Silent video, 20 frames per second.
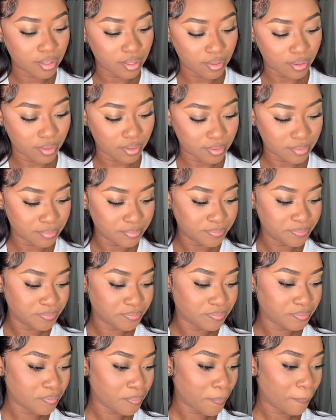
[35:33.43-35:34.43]

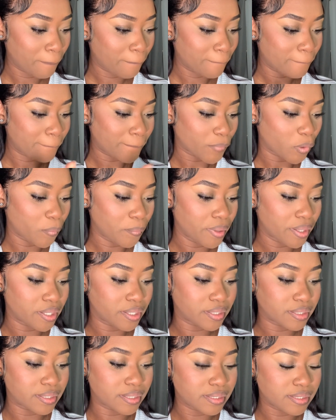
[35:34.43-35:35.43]
Oh my
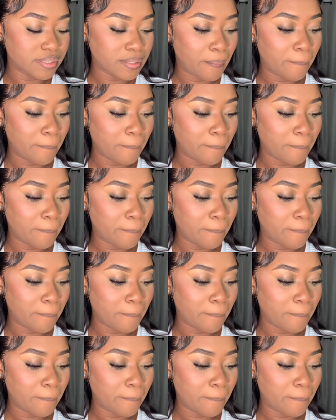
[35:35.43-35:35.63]
goodness.